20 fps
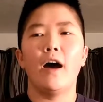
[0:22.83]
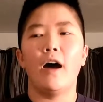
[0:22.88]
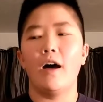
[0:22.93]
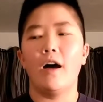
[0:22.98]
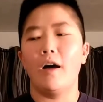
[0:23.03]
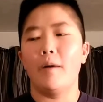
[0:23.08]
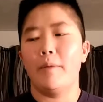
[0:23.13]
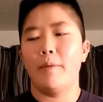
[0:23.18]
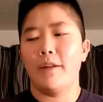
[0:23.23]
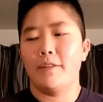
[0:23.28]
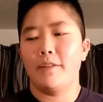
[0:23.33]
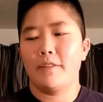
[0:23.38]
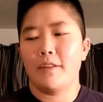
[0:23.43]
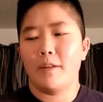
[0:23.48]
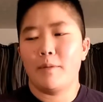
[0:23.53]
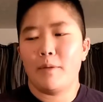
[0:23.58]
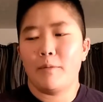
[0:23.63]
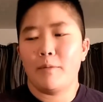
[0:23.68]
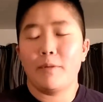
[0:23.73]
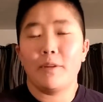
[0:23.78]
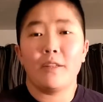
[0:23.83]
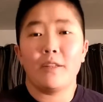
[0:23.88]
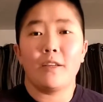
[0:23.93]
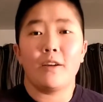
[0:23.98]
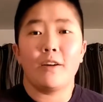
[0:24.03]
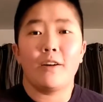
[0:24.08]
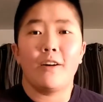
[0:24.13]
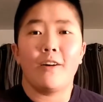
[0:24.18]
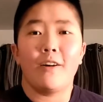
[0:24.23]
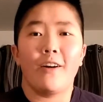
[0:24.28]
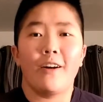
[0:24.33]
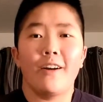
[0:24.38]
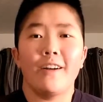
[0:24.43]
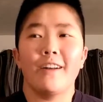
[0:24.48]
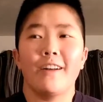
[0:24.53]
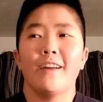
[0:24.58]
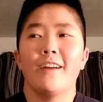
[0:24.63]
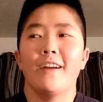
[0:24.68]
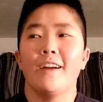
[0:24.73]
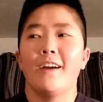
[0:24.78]
And it's going to be really
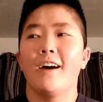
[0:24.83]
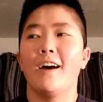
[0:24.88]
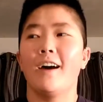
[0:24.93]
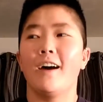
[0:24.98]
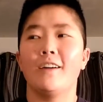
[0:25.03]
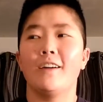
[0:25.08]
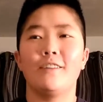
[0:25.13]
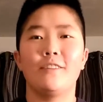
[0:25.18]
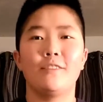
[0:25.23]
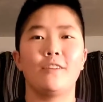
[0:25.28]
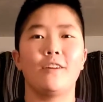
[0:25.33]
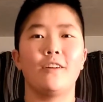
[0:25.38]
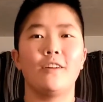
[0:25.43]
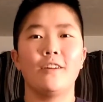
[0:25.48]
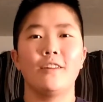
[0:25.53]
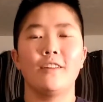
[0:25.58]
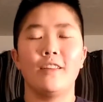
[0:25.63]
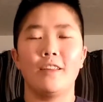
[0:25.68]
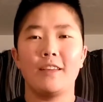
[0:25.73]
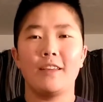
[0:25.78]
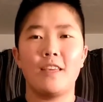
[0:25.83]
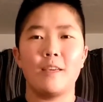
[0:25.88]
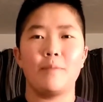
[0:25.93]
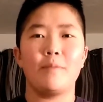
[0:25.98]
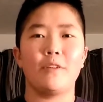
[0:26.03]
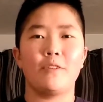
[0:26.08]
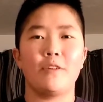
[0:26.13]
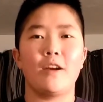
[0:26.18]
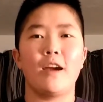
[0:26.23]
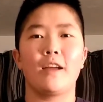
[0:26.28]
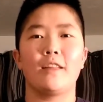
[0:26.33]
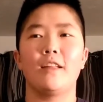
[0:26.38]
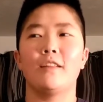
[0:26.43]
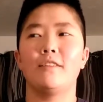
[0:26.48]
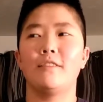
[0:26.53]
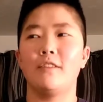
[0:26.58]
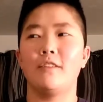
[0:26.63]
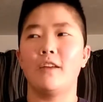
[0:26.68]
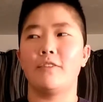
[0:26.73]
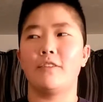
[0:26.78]
hard to start like keeping track of
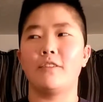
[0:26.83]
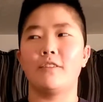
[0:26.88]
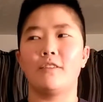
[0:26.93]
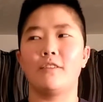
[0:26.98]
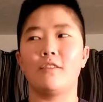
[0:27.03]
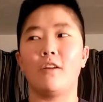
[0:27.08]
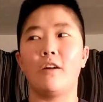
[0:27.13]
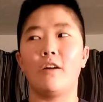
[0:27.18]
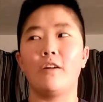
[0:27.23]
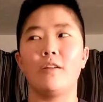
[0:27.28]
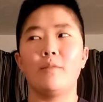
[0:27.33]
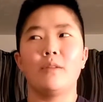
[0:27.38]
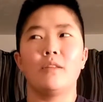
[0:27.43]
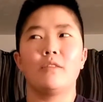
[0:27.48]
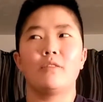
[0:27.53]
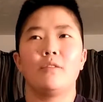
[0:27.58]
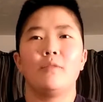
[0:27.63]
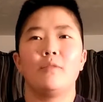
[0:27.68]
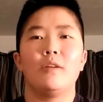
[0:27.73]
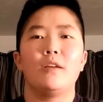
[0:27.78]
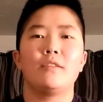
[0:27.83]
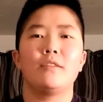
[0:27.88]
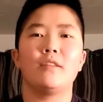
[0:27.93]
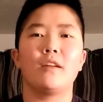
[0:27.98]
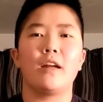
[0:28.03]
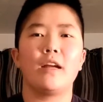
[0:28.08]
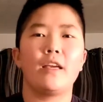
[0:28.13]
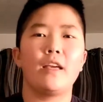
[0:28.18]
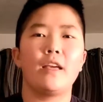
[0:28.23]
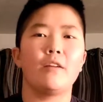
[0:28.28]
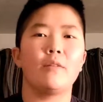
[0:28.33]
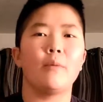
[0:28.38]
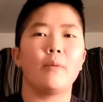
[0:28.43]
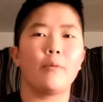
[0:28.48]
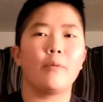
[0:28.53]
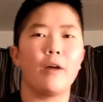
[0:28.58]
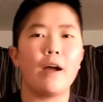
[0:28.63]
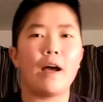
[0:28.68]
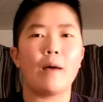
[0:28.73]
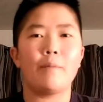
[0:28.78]
that stuff because it's already been 3 weeks and I can't
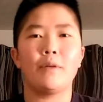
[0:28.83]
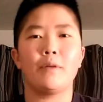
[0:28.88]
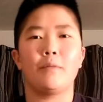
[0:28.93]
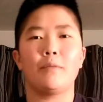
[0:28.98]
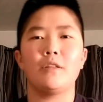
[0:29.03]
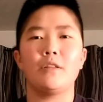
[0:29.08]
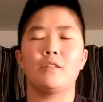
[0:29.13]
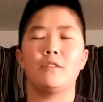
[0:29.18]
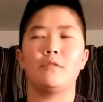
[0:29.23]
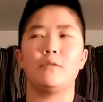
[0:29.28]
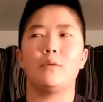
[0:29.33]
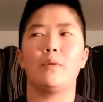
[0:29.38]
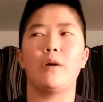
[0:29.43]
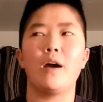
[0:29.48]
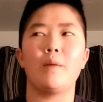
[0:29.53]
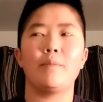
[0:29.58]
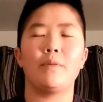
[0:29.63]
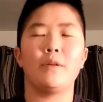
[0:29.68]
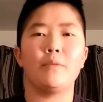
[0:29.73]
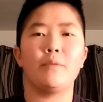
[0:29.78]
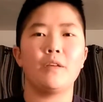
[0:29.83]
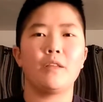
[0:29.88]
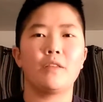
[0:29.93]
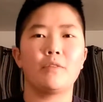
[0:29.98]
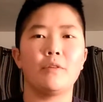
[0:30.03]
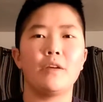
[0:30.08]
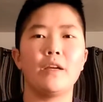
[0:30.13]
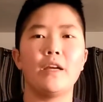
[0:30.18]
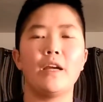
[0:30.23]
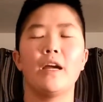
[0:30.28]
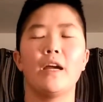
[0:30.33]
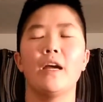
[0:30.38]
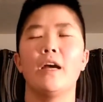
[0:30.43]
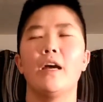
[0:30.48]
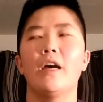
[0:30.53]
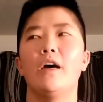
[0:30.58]
remember what happened in week 2 and what happened in week 3.